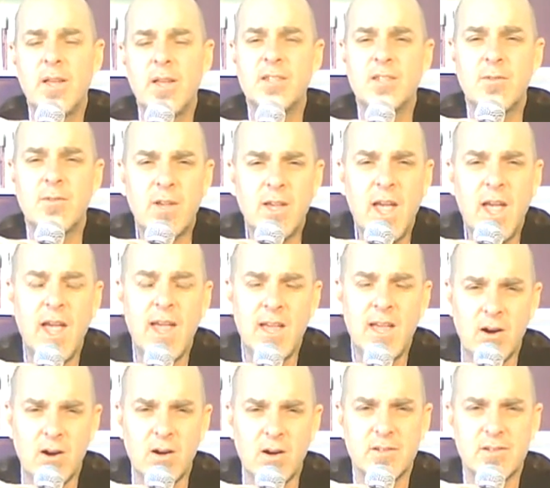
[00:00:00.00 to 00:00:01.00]
place of
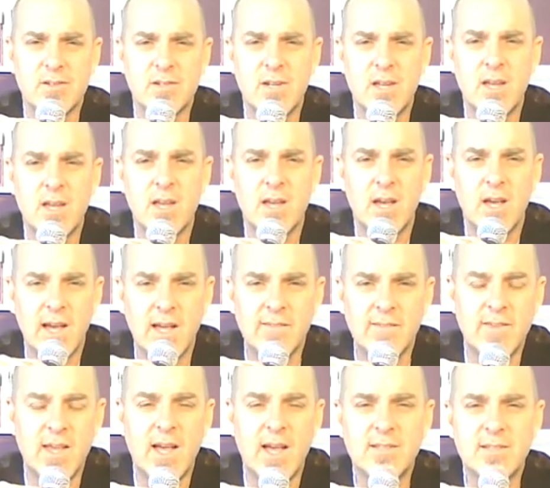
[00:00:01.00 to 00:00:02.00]
chaos
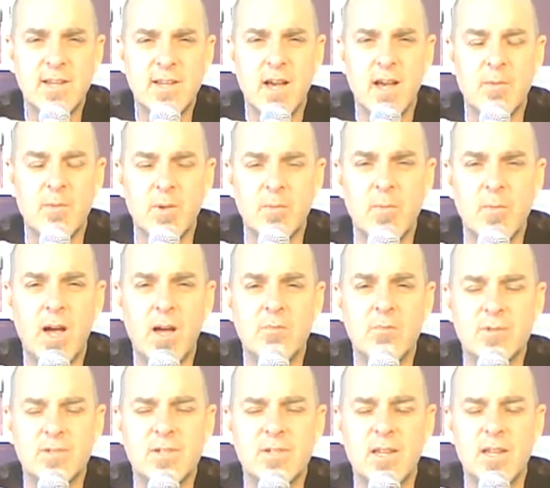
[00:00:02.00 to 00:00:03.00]
at that time. The
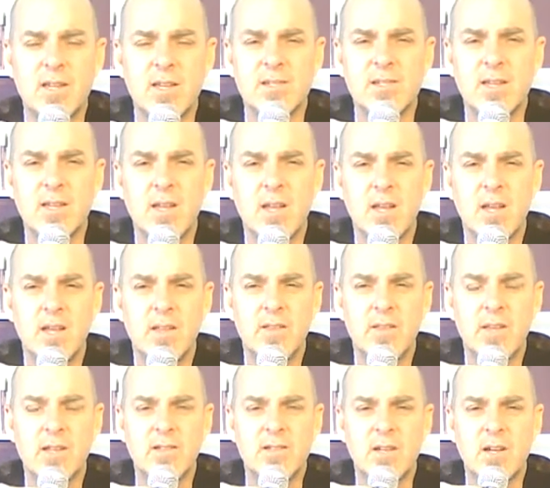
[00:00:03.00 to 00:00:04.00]
Bible says
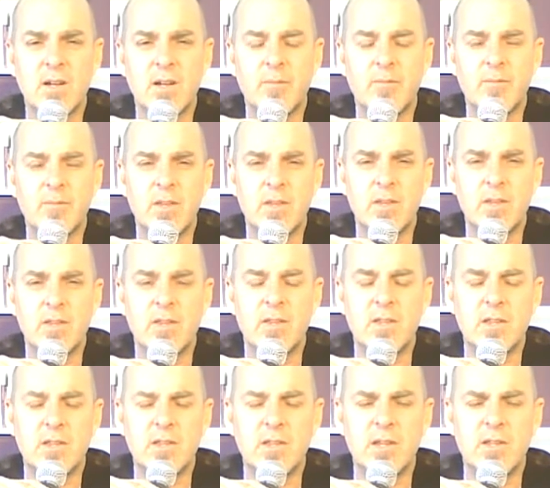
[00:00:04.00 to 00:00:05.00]
that, uh,
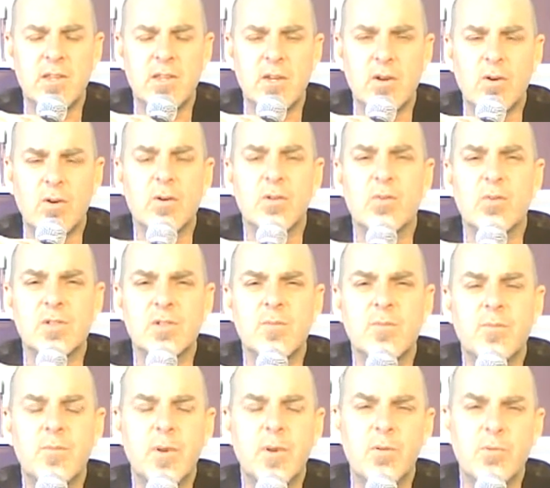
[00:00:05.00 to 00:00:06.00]
that, that the
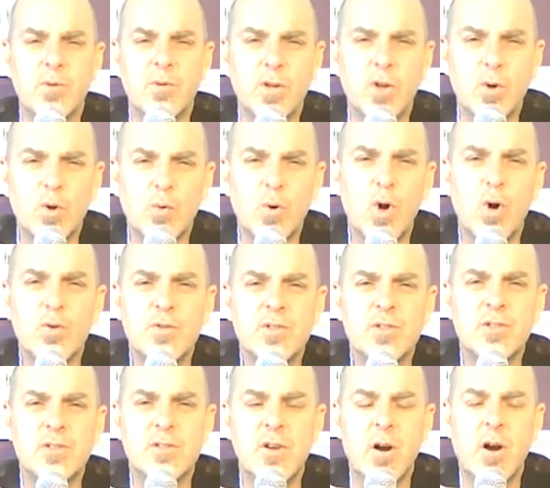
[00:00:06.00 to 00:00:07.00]
earth was filled with
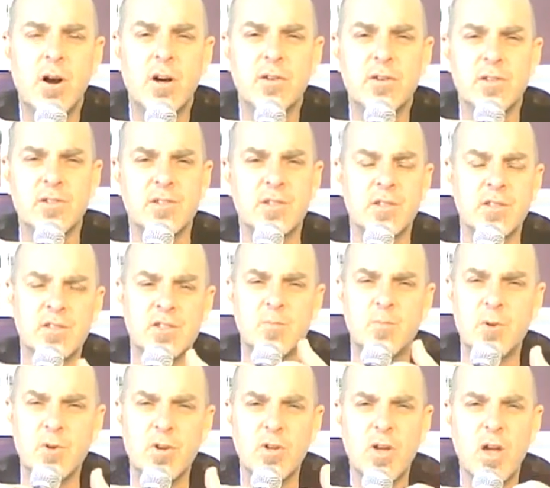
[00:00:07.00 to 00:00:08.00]
gross darkness
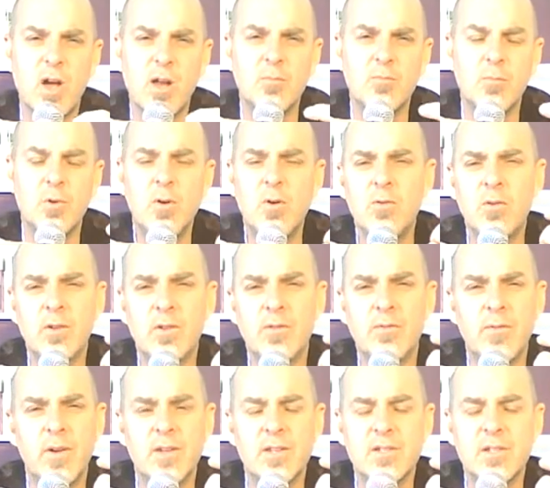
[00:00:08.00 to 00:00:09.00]
and the Spirit of God
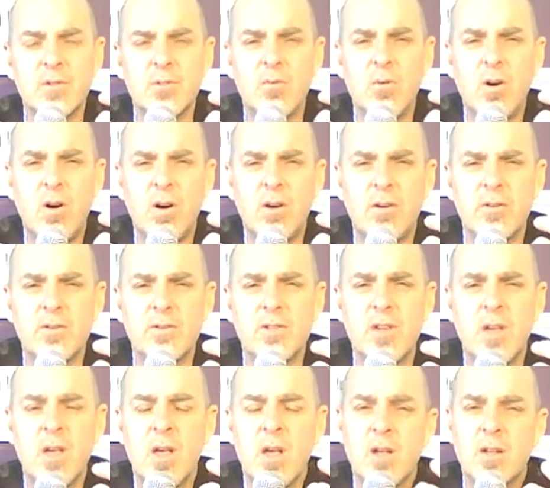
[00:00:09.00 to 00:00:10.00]
moved on the face of the
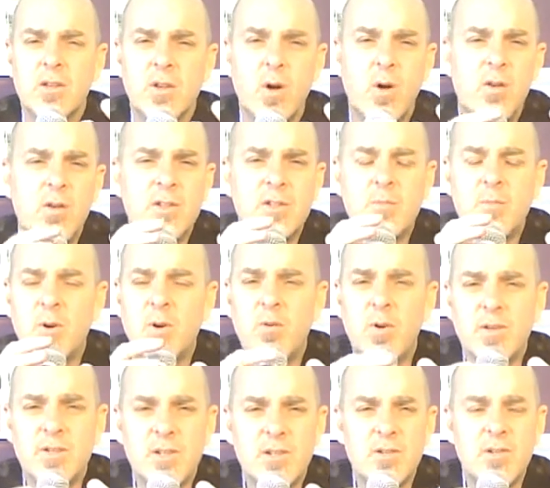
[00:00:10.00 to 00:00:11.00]
waters. The Holy
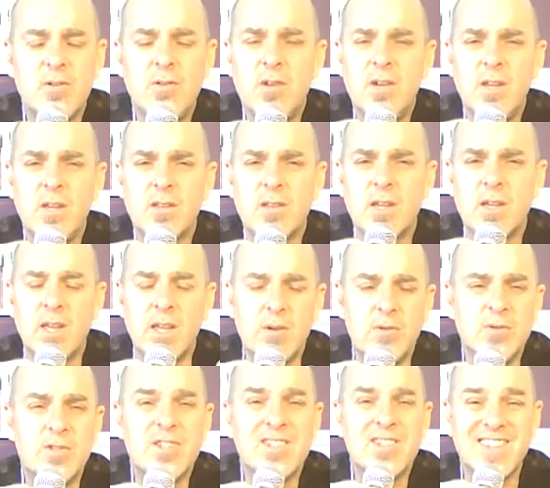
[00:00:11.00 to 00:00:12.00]
Spirit wasn't doing
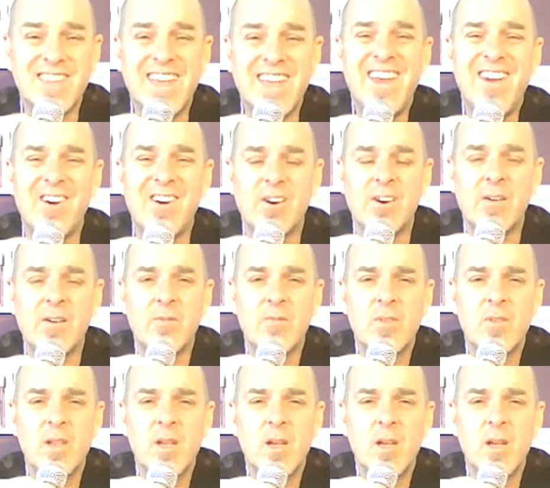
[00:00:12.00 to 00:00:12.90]
anything, He was just there.